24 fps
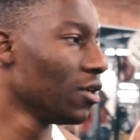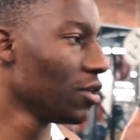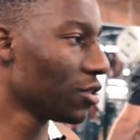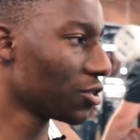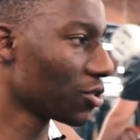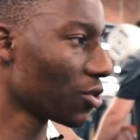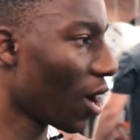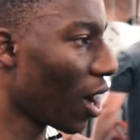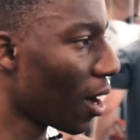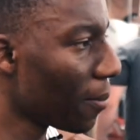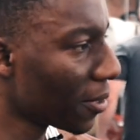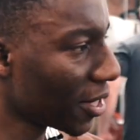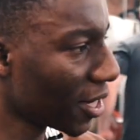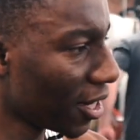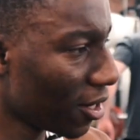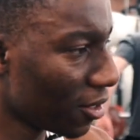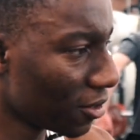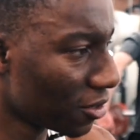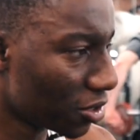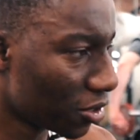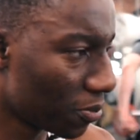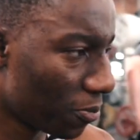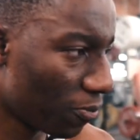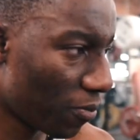So hammer
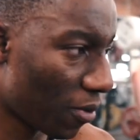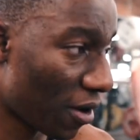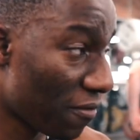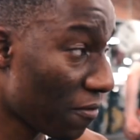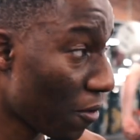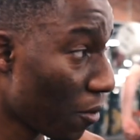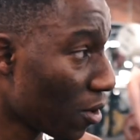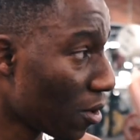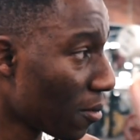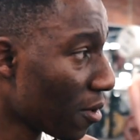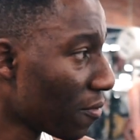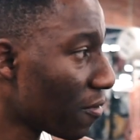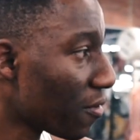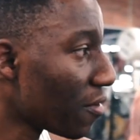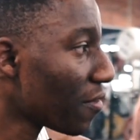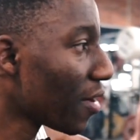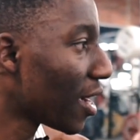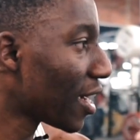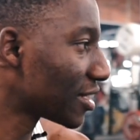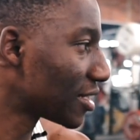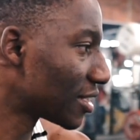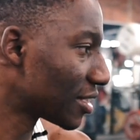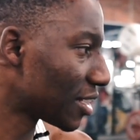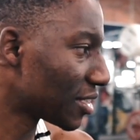curls, by far one of my favorite
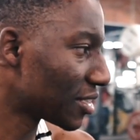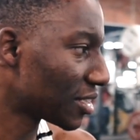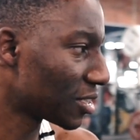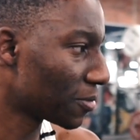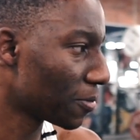exercises,